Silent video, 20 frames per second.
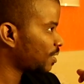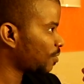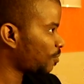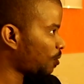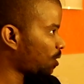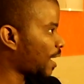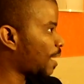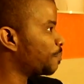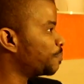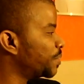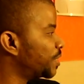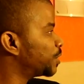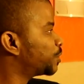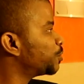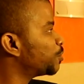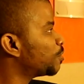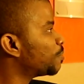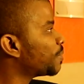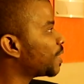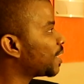what I've been
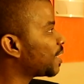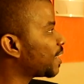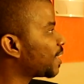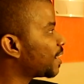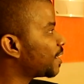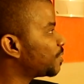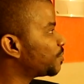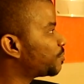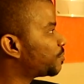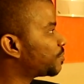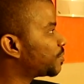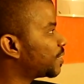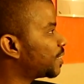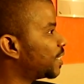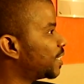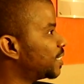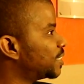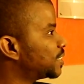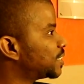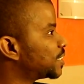through in my life,
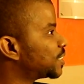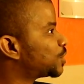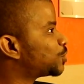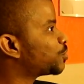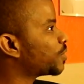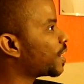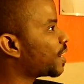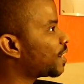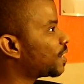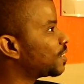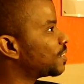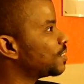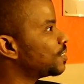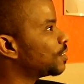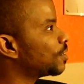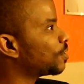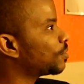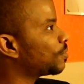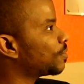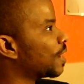and just trying to,
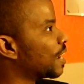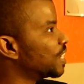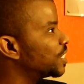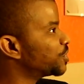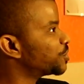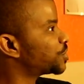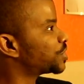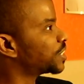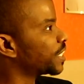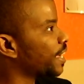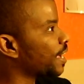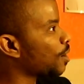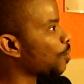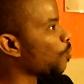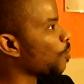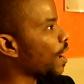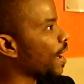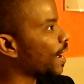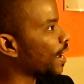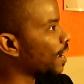you know,
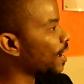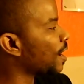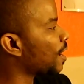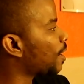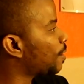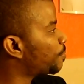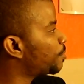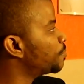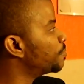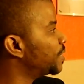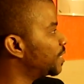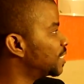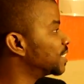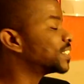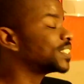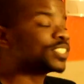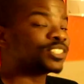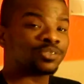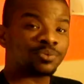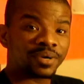understand why God put me in
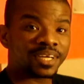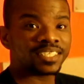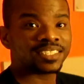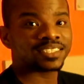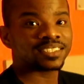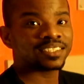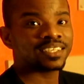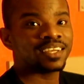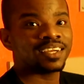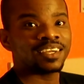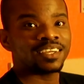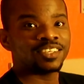this situation.